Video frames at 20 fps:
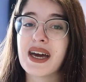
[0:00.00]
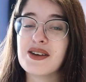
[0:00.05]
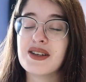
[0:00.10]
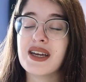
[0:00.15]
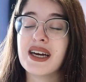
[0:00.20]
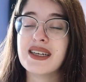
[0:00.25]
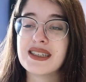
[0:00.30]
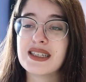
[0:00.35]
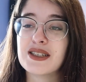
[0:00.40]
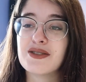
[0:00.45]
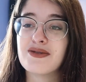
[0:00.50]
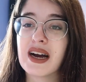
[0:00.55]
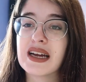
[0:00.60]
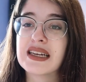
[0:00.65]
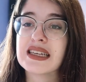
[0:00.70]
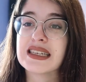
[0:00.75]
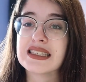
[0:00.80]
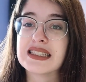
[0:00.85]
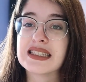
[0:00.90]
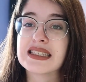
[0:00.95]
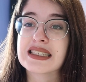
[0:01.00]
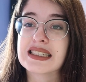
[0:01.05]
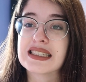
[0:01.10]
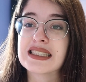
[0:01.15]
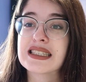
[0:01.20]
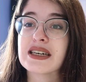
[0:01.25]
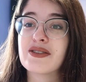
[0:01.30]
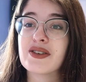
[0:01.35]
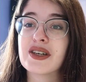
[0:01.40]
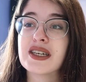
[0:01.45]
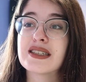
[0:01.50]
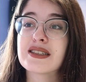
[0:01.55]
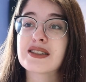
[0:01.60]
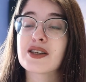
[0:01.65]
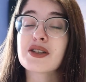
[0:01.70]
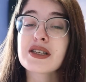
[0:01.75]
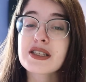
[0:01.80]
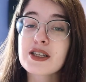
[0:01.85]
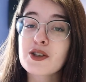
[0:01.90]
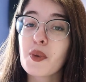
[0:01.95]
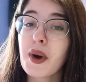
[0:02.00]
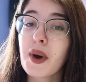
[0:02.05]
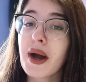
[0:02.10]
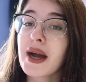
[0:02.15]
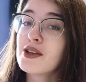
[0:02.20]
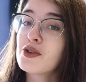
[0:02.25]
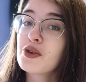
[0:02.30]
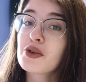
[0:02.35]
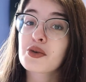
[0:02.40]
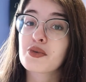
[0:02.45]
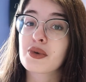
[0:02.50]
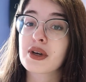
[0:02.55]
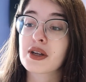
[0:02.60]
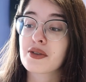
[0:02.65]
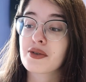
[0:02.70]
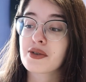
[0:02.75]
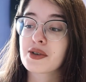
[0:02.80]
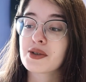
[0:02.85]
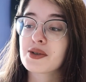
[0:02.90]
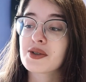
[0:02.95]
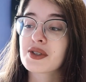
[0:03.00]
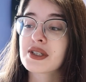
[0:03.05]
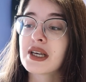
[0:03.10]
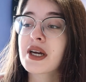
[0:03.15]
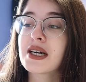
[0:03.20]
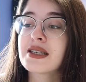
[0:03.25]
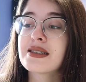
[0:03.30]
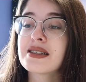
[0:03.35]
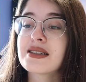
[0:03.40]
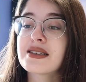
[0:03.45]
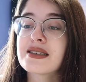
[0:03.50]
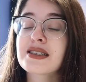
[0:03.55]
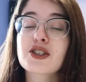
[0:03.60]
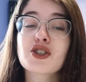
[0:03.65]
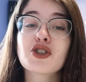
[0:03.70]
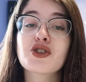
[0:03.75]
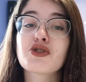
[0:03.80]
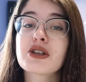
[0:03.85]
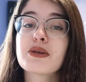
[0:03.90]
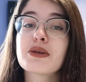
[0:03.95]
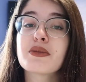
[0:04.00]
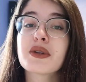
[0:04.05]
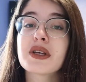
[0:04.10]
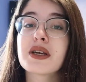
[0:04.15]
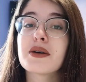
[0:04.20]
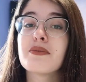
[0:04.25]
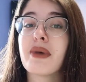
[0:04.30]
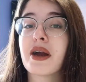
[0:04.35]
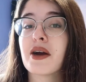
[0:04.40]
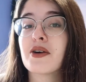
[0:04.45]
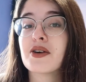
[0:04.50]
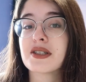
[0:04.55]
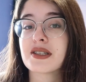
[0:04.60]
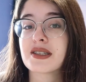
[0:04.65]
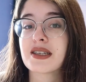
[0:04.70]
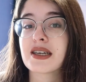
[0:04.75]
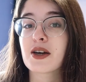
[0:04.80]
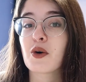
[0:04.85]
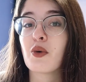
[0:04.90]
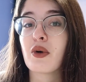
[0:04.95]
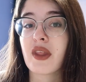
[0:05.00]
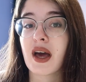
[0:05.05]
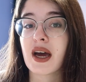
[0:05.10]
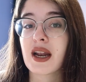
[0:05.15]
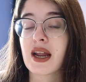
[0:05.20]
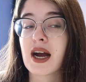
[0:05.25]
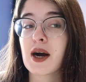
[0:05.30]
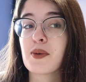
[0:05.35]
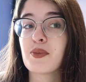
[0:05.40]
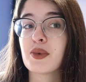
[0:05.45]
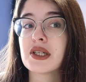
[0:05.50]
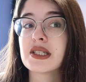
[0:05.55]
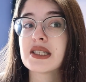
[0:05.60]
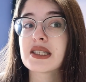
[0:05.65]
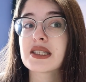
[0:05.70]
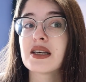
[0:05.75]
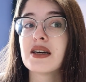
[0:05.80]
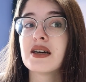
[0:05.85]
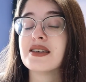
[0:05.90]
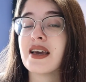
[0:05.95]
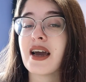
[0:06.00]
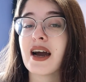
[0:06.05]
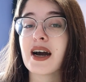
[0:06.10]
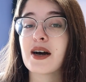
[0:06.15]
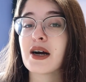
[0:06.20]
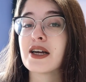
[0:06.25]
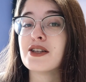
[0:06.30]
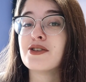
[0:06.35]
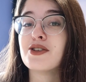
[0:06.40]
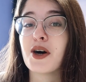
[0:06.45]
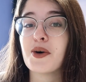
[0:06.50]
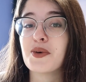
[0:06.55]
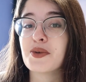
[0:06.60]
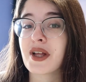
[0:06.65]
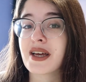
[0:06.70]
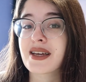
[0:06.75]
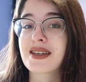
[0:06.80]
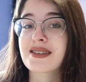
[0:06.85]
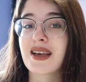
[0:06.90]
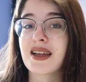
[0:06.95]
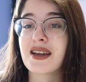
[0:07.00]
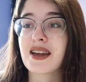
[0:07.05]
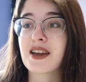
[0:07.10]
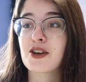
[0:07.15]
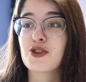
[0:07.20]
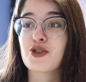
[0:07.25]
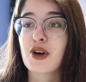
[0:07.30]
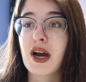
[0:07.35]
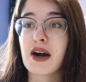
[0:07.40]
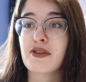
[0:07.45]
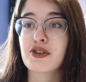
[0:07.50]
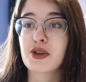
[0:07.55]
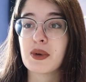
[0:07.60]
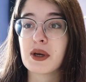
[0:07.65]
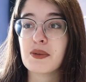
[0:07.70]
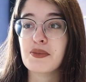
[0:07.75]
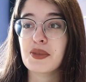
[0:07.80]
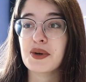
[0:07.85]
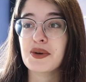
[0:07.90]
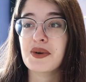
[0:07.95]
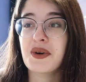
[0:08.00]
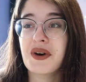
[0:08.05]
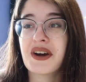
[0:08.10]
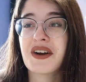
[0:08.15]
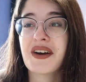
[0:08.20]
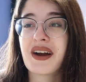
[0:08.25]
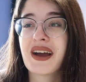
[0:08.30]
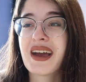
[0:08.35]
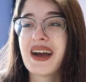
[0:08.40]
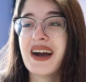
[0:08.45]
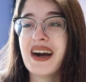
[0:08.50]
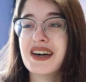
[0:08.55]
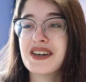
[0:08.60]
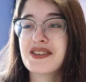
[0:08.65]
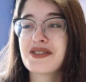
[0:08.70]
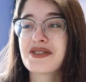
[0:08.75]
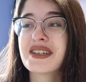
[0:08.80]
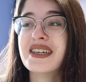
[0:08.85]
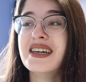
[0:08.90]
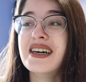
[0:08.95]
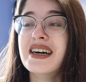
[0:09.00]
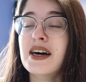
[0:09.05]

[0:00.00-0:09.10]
I did find an instance of it, and so this is why I do the read-throughs, because it is extremely embarrassing when that happens. Yeah, I don't like sending a draft to people where I have